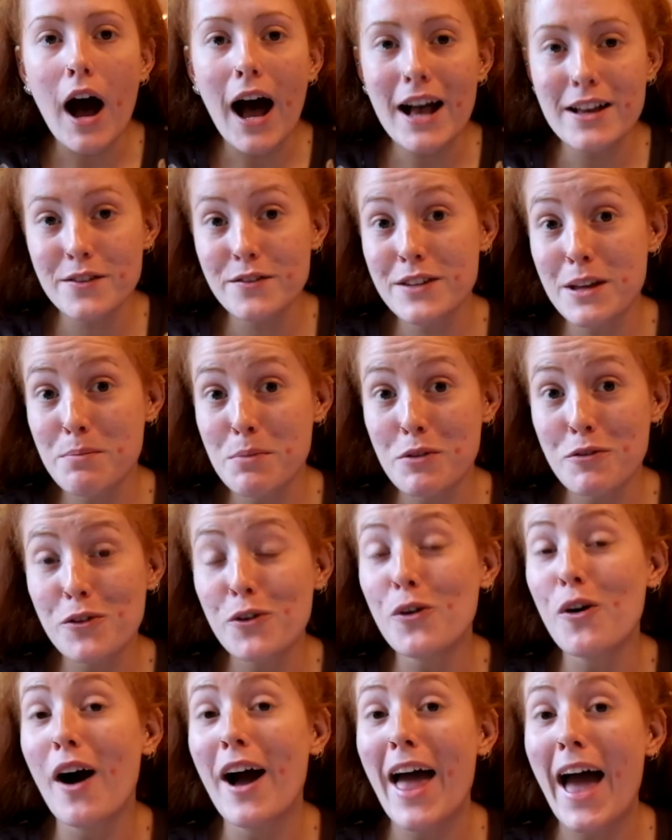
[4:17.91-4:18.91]
As I said
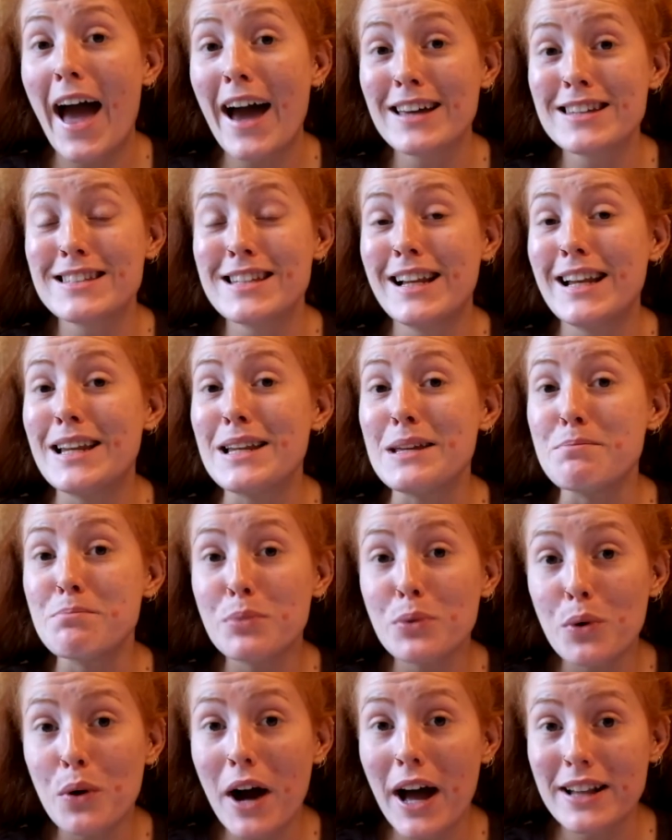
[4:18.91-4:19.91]
before, I accidentally
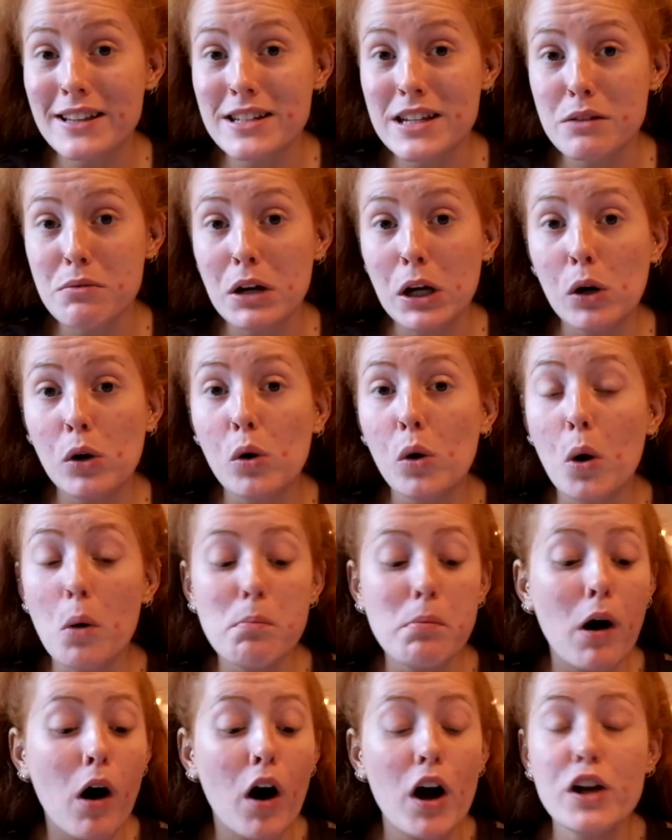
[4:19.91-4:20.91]
bought
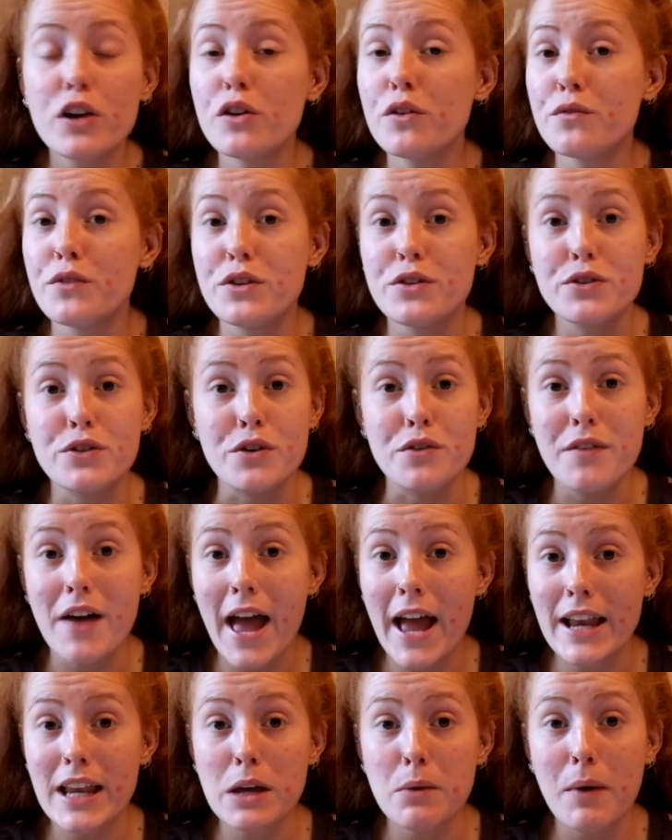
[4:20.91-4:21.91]
Anti-Wrinkle, but I love this stuff
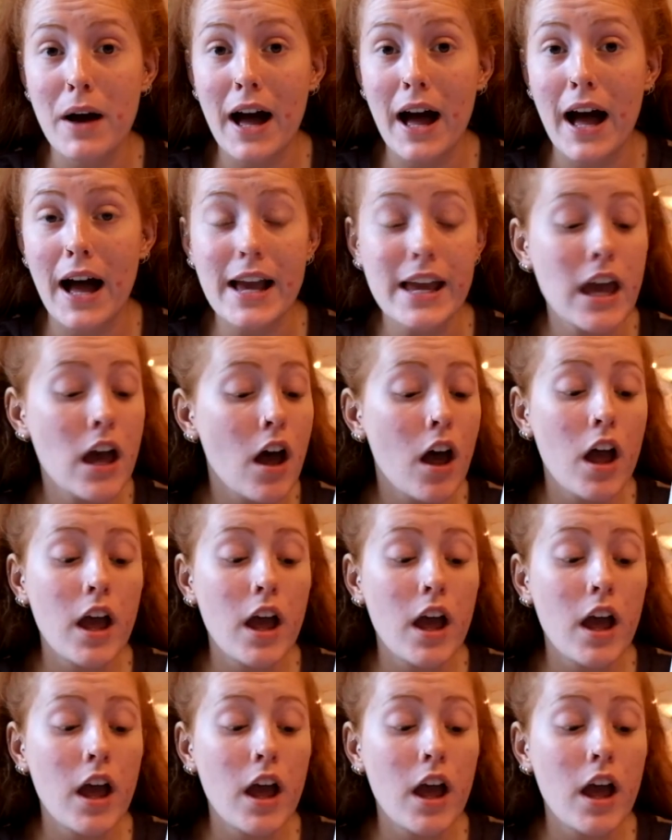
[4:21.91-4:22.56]
anyway.